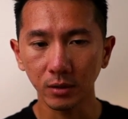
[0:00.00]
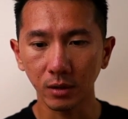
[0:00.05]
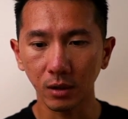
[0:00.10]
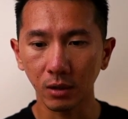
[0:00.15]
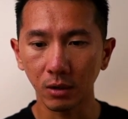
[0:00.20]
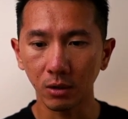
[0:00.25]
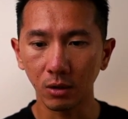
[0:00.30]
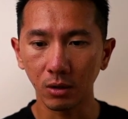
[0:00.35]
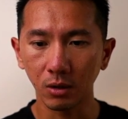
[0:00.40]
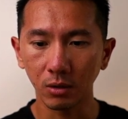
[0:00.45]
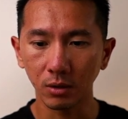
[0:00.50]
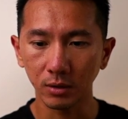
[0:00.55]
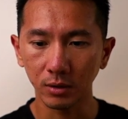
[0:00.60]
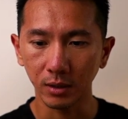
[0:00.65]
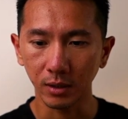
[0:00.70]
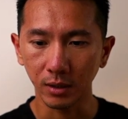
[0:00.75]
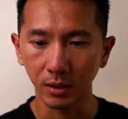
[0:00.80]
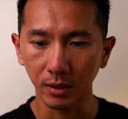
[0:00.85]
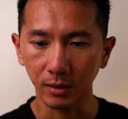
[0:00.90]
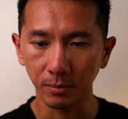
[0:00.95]
all
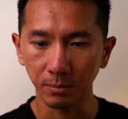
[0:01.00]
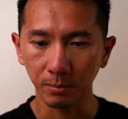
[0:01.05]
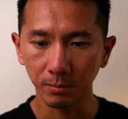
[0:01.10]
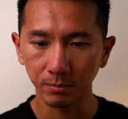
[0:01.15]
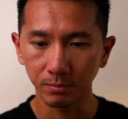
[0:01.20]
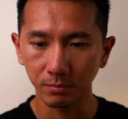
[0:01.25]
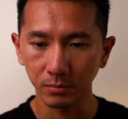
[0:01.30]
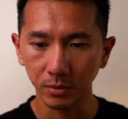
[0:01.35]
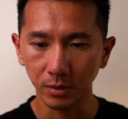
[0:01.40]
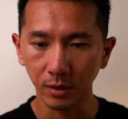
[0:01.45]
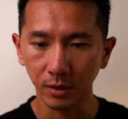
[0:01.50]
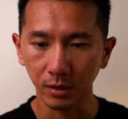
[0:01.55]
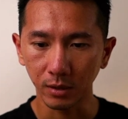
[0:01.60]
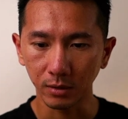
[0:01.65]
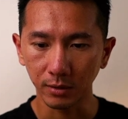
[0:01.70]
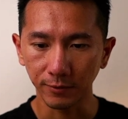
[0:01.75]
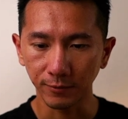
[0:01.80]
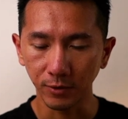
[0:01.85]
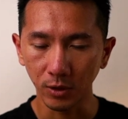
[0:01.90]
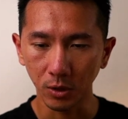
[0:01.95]
the, the,
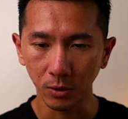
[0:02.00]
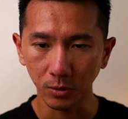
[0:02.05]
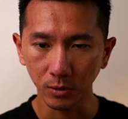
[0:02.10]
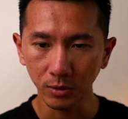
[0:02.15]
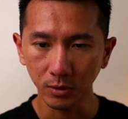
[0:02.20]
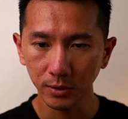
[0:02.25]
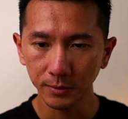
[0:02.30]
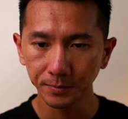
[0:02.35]
the flows.